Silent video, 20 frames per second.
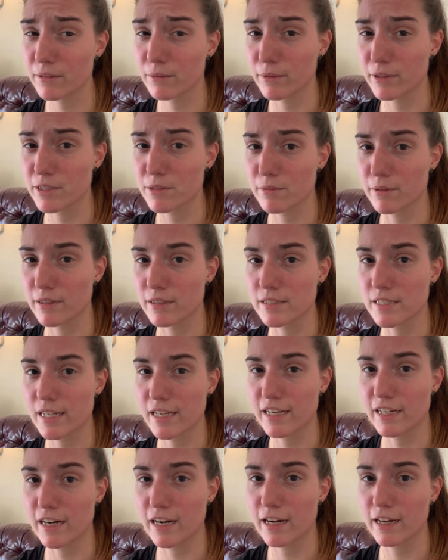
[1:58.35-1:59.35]
which was
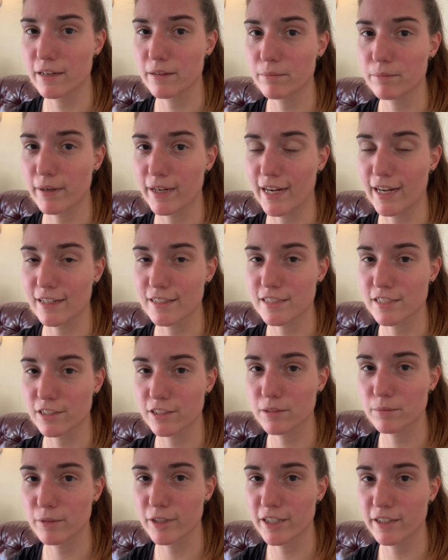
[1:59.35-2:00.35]
Eon by Alison
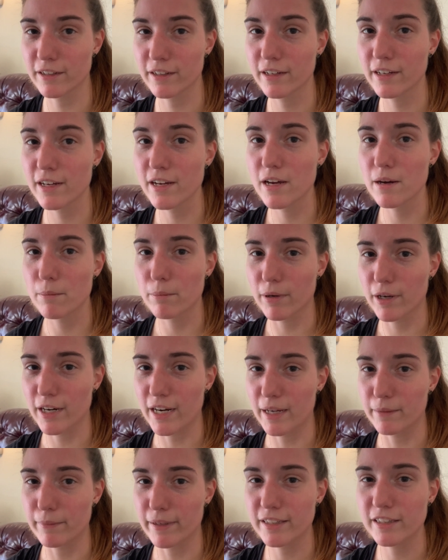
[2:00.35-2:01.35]
Goodman, but
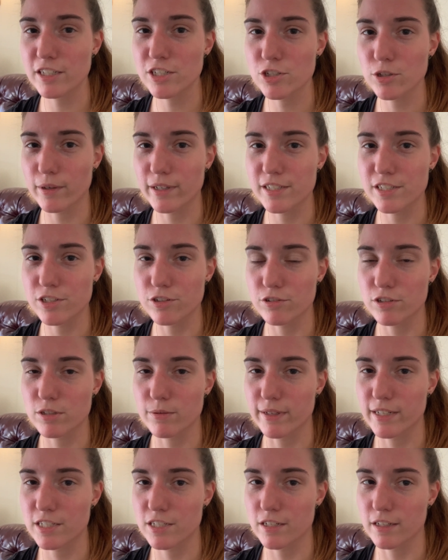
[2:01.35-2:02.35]
I made the choice to
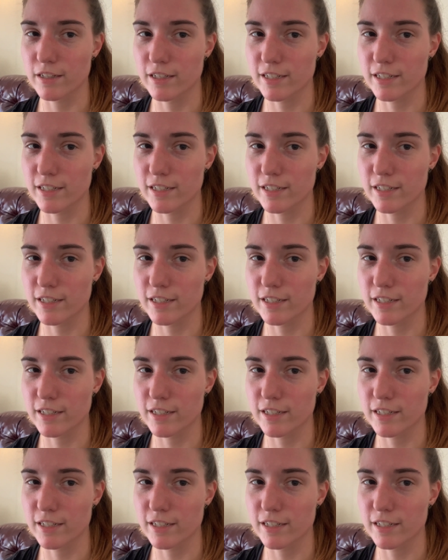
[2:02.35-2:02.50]
switch to